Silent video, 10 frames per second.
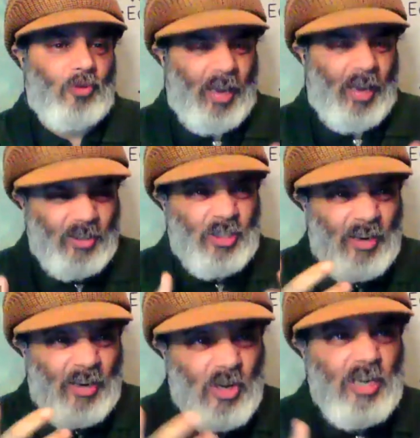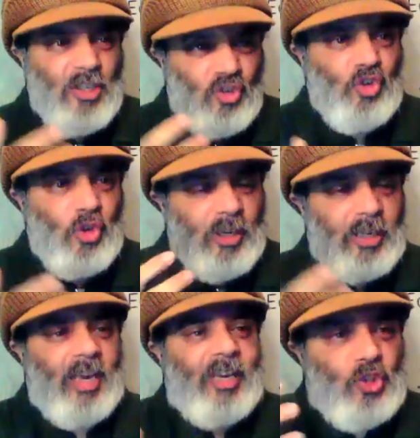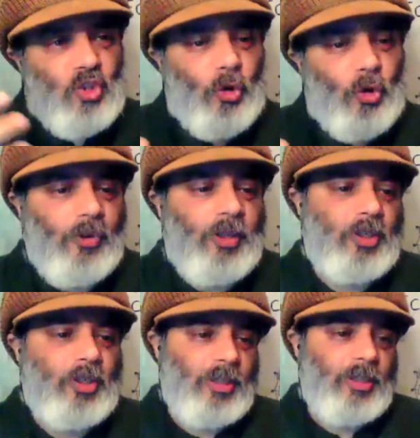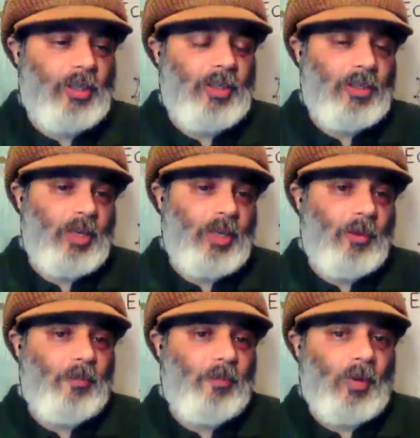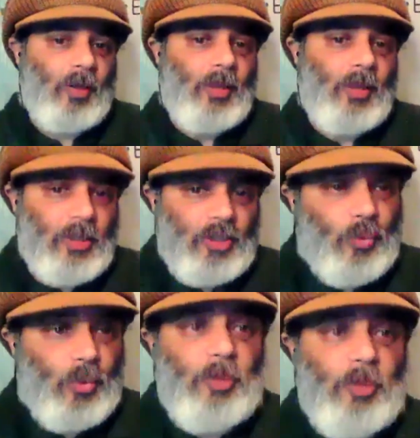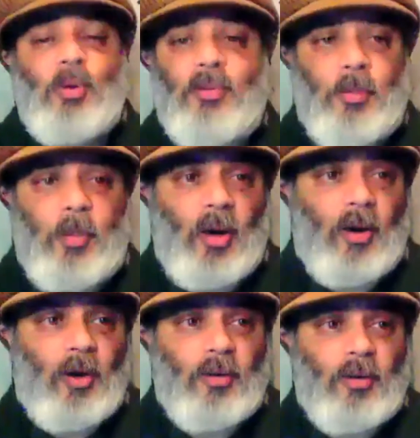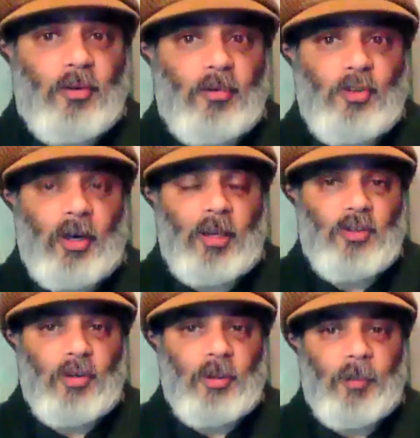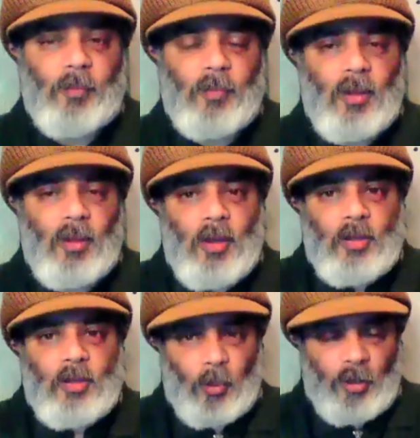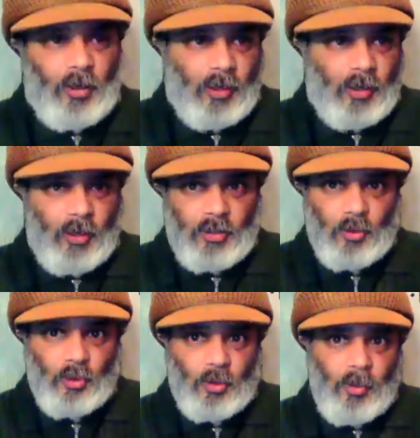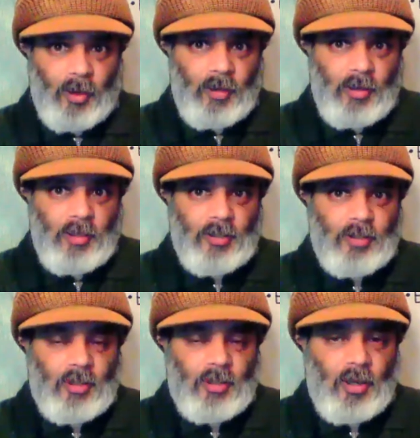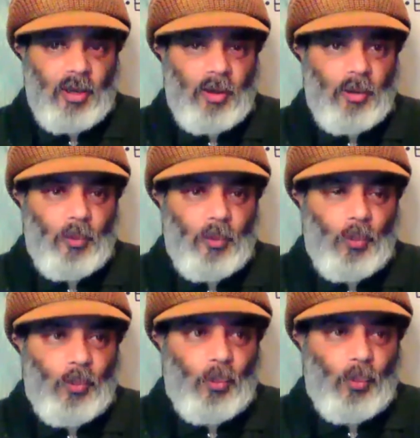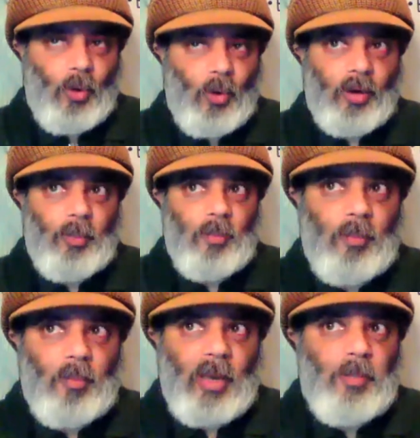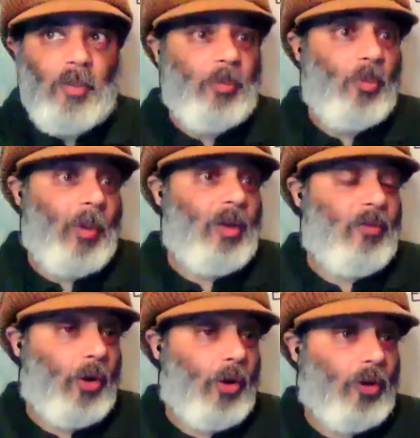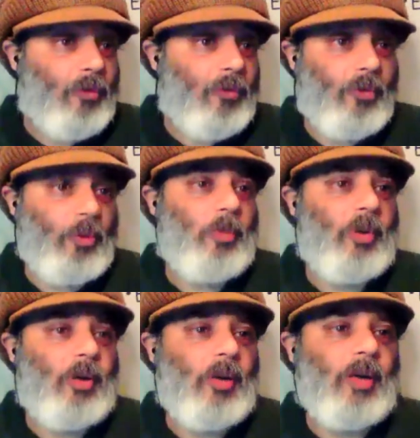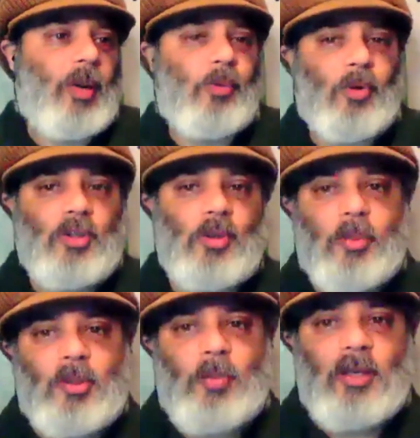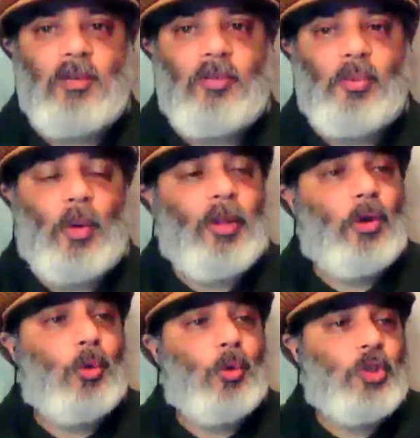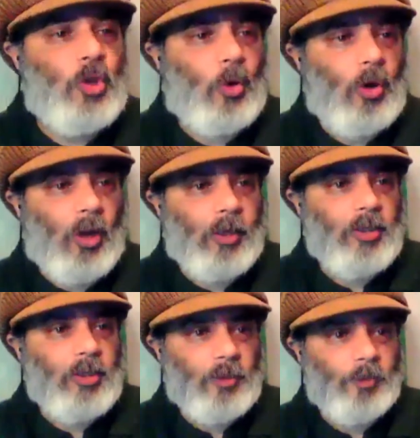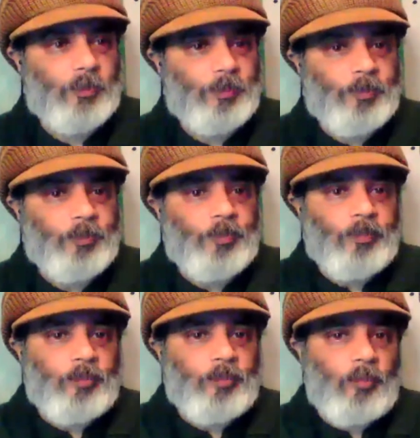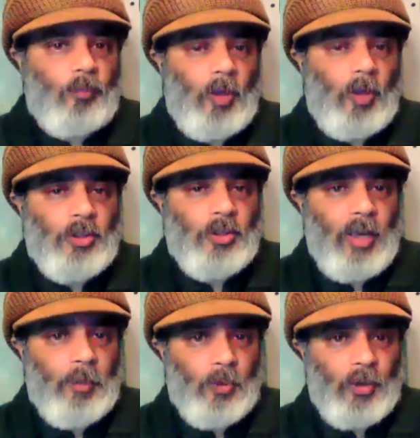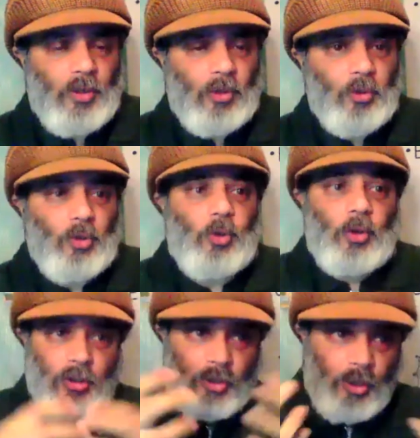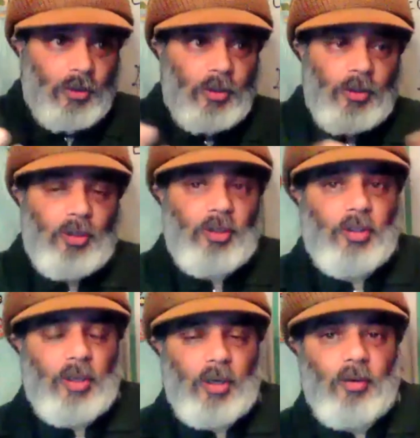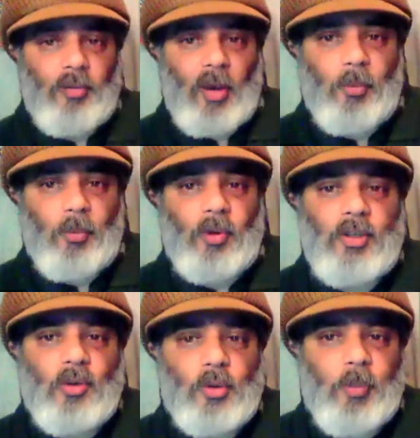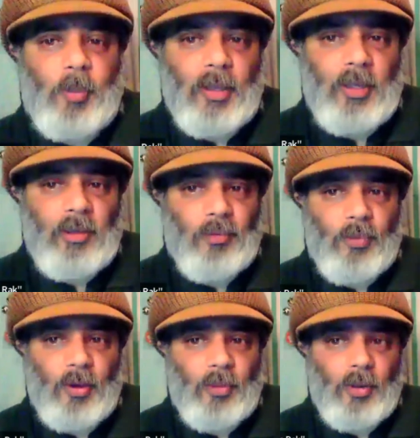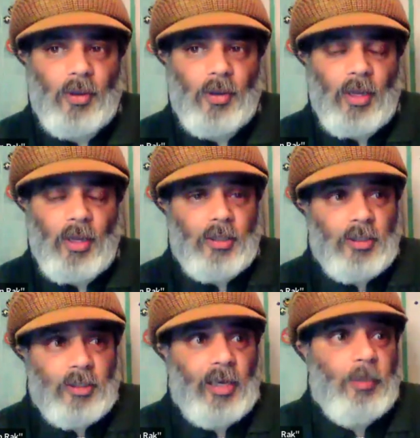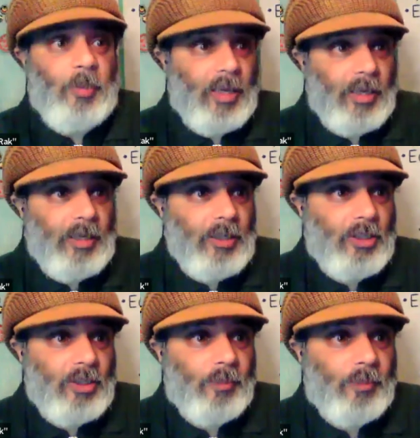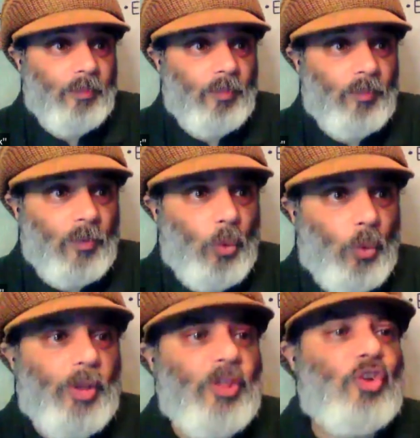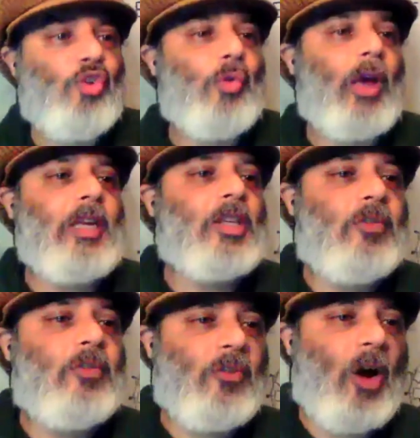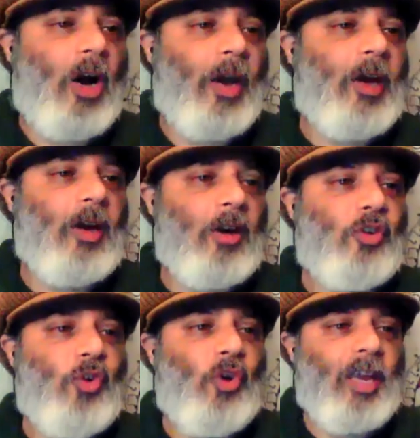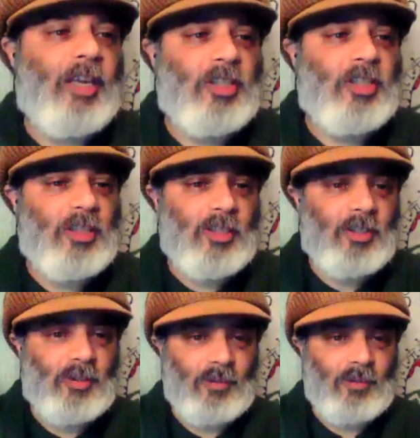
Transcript: How do they really truly engage joyfully? So this is, um, this is a really beautiful part of, of Dragon Dreaming. So one thing I'd like to talk about is uh, what many people may have heard of from a, an Aboriginal perspective, of what they call song lines. So the Aboriginals, or a certain set of Aboriginals, believe that the, the day begins when the great fire rises.